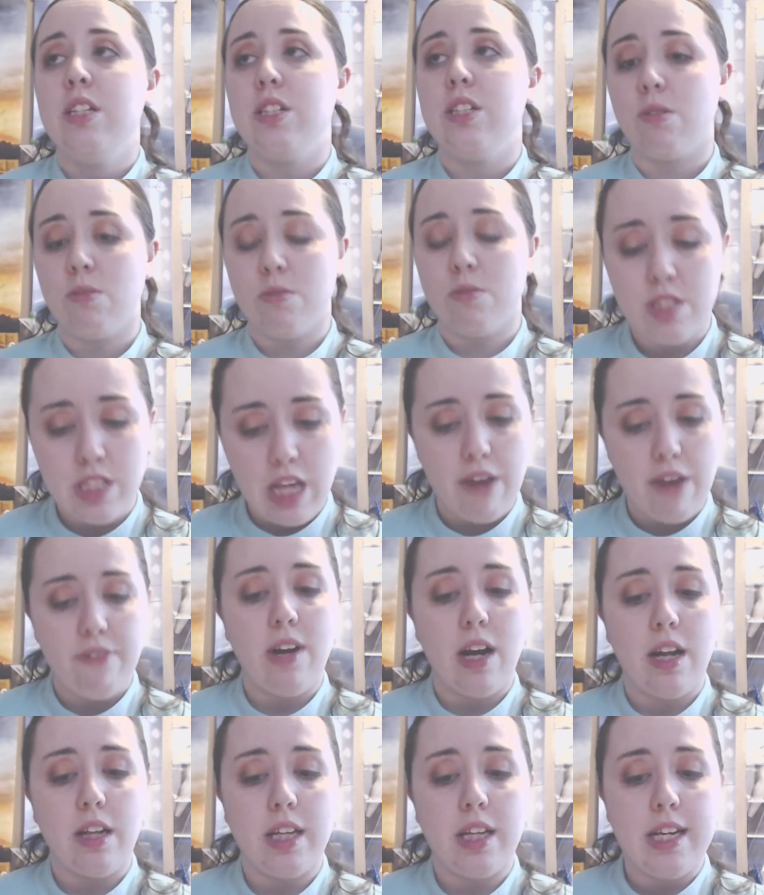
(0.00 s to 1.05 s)
So
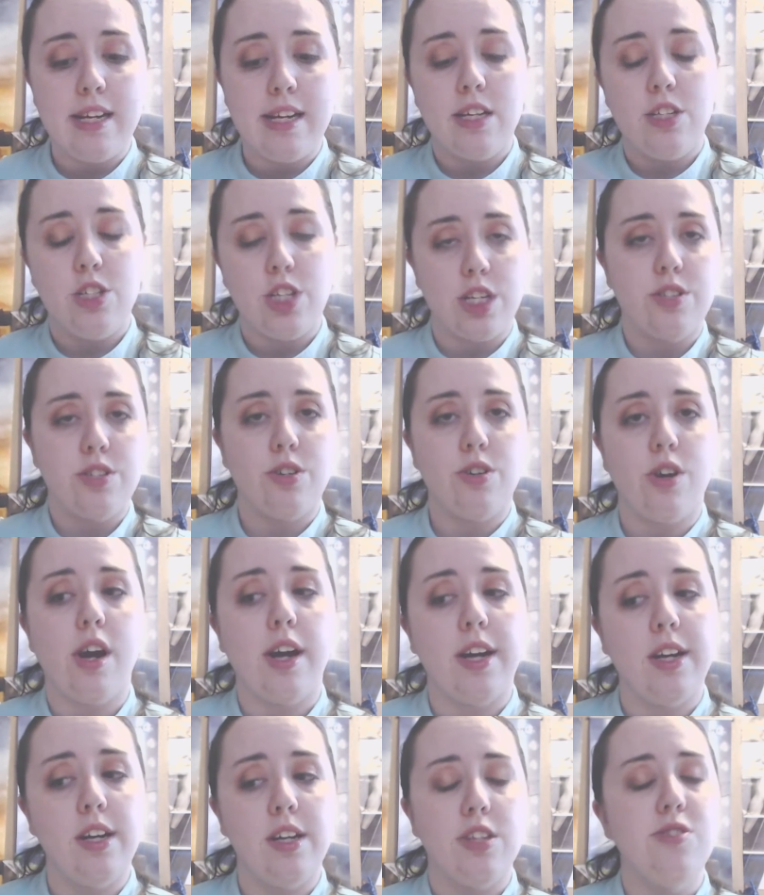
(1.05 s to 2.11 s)
definitely gesture
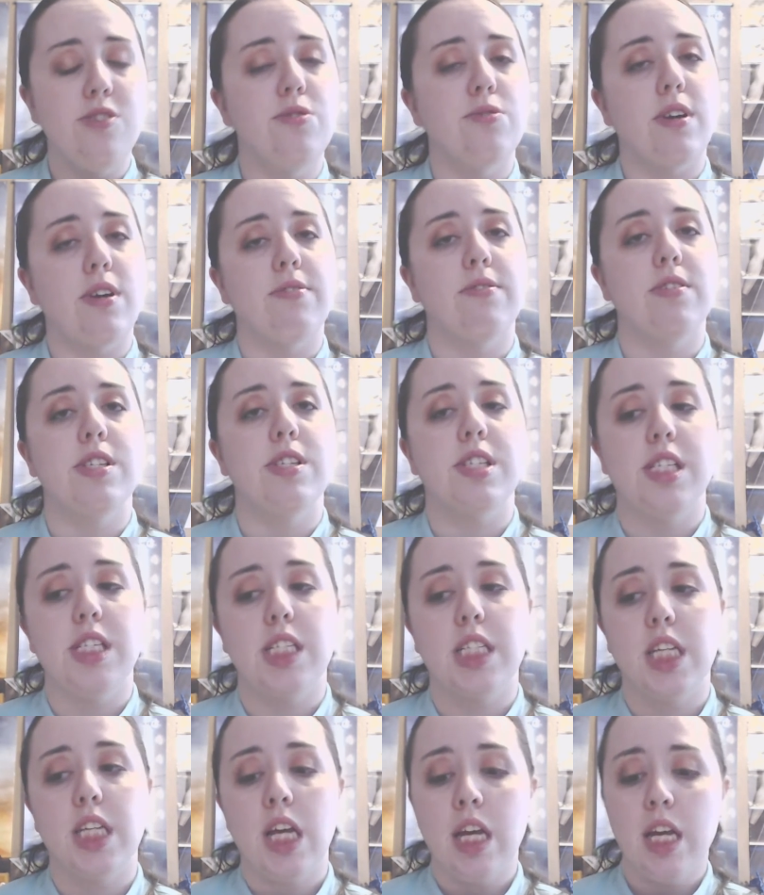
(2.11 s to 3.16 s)
drawing, use
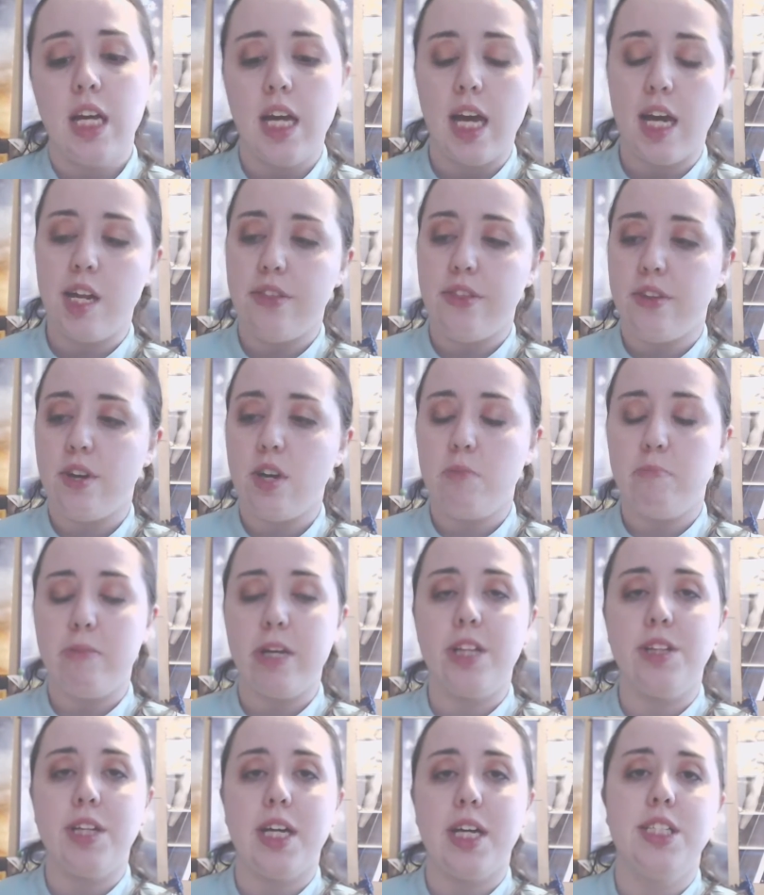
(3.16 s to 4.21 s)
references. And a third
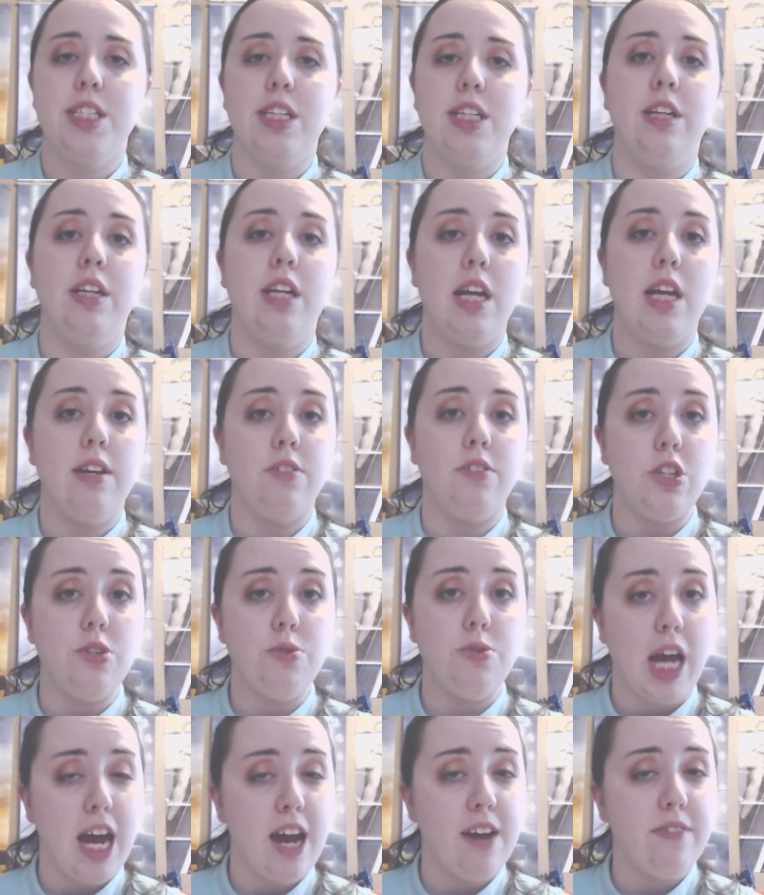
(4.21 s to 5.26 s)
big lesson: if
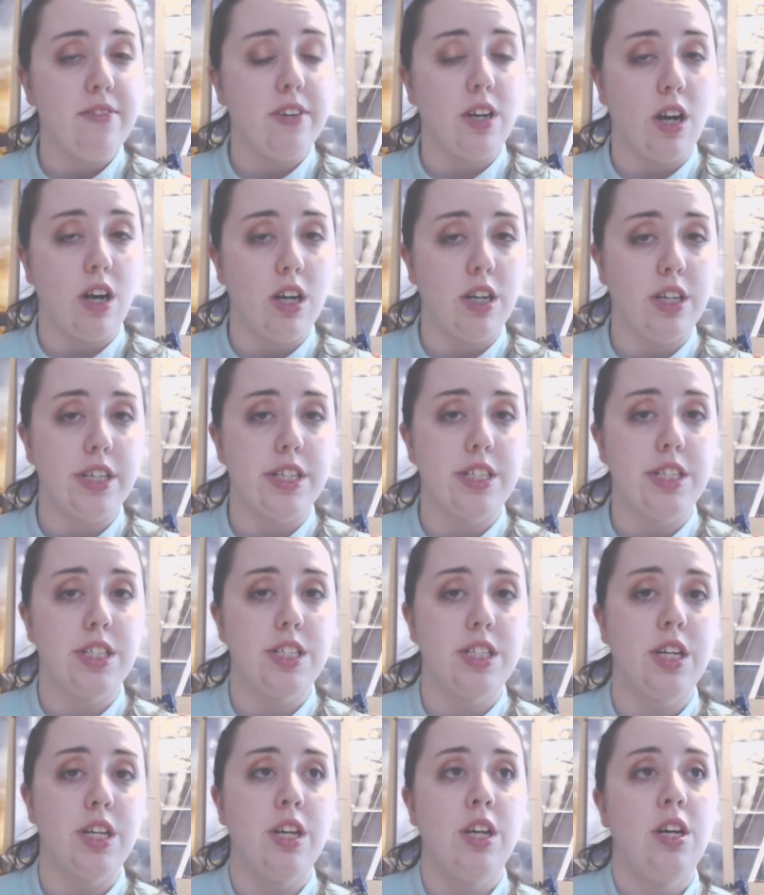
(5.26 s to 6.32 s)
you have an
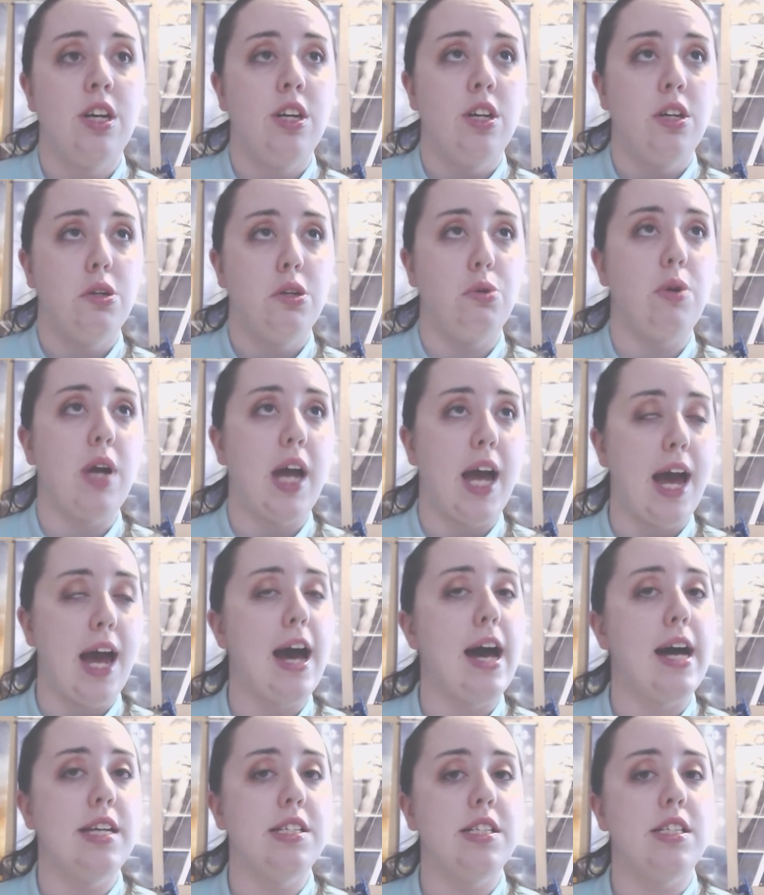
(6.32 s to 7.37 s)
artist who
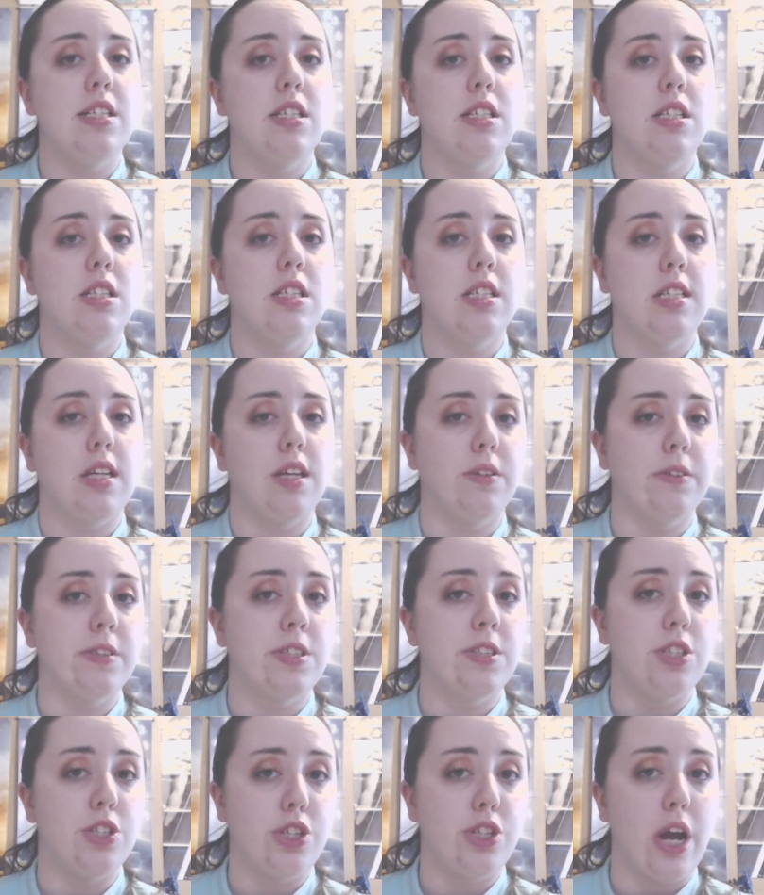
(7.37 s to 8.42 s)
has
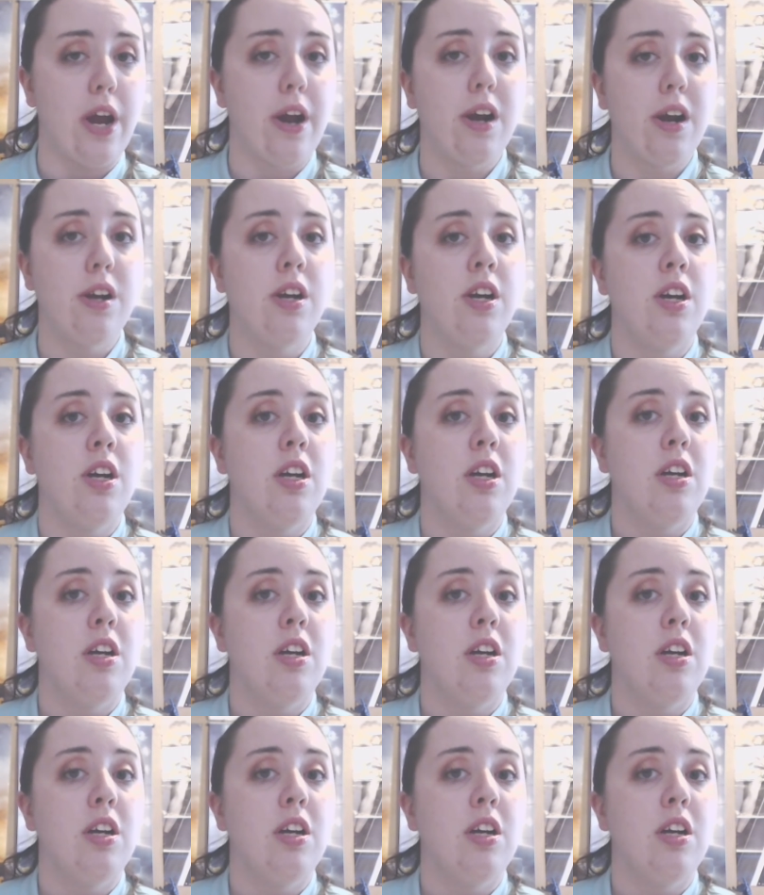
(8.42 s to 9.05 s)
skills to share,